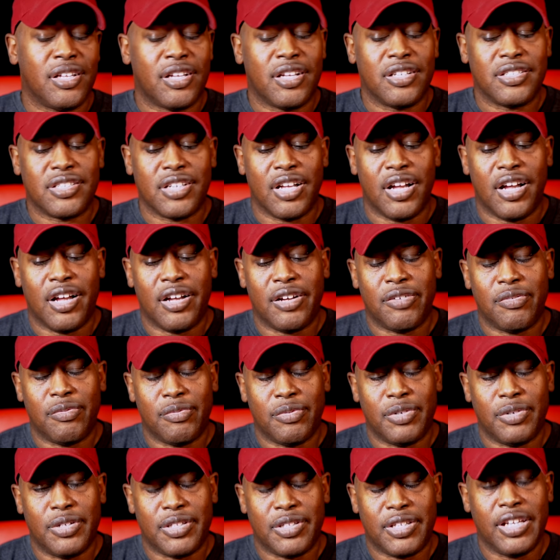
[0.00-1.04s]
because
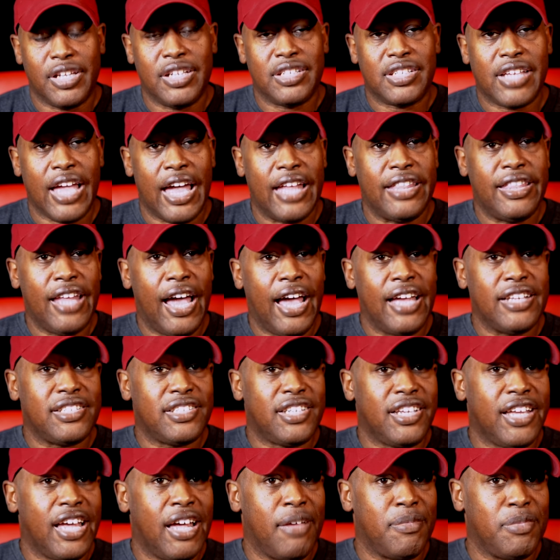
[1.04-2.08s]
when things got nice,
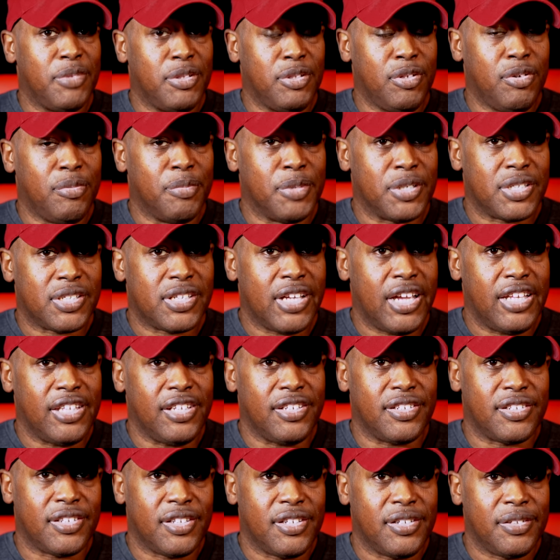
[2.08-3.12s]
he got him a new
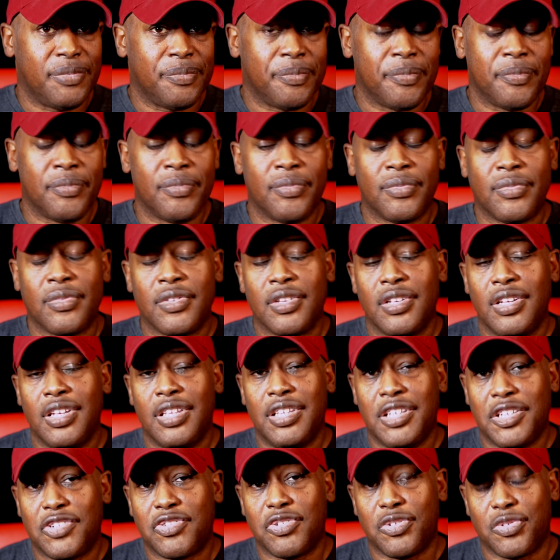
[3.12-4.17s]
Mercedes,
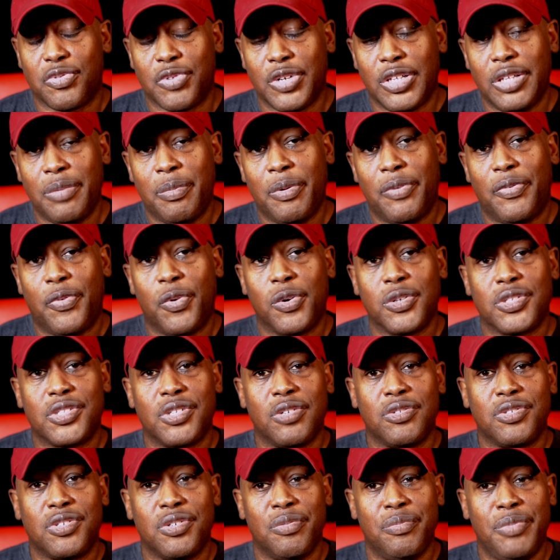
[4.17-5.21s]
and this was really before
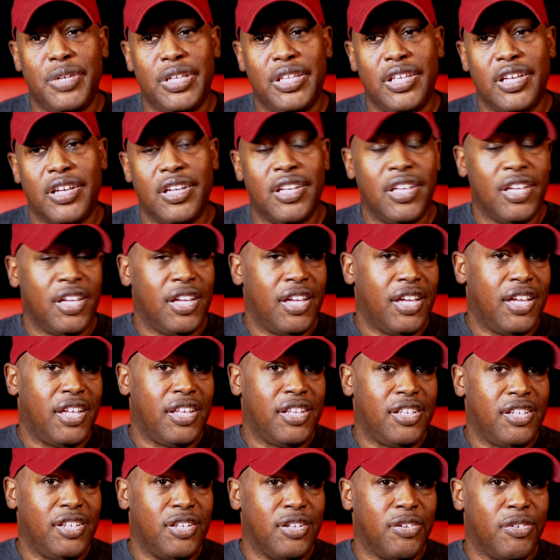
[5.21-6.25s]
social media.
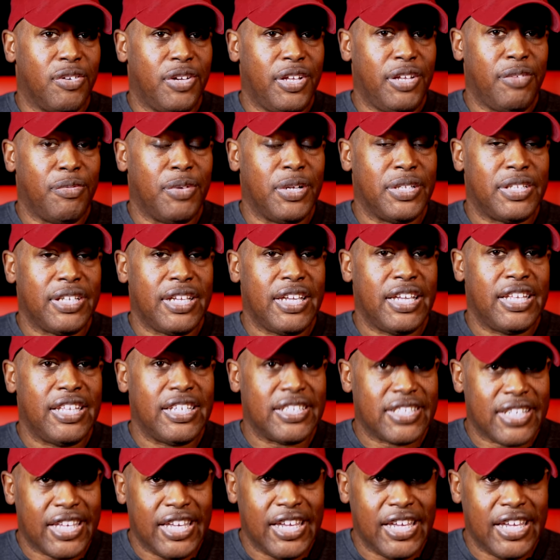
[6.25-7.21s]
And he went to get his